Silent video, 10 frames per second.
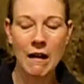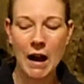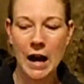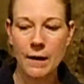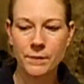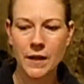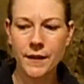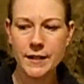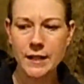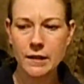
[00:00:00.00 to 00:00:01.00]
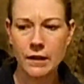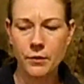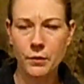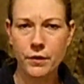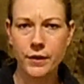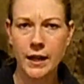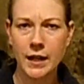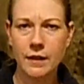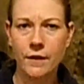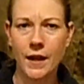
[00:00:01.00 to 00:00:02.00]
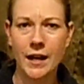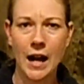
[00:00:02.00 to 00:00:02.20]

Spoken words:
And that's another thing that